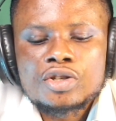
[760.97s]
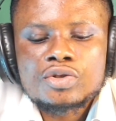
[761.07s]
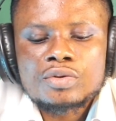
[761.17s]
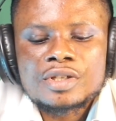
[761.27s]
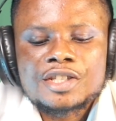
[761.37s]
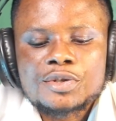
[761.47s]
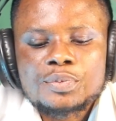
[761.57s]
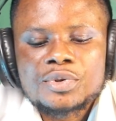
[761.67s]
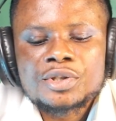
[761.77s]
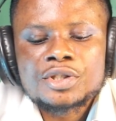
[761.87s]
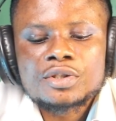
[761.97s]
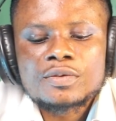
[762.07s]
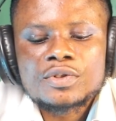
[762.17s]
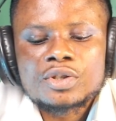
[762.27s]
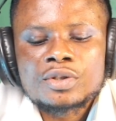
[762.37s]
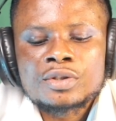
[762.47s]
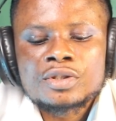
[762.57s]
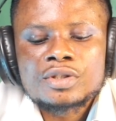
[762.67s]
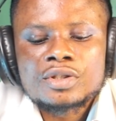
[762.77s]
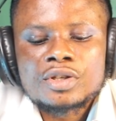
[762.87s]
So the Spirit of
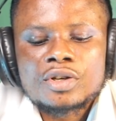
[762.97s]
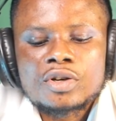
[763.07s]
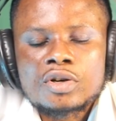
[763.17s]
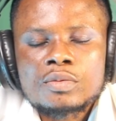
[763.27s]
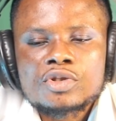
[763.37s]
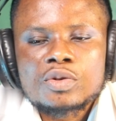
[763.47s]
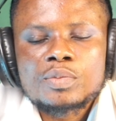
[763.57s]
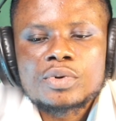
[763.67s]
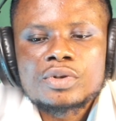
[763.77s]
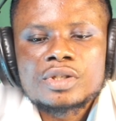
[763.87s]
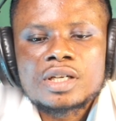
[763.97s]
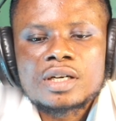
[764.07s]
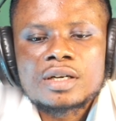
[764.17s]
God comes upon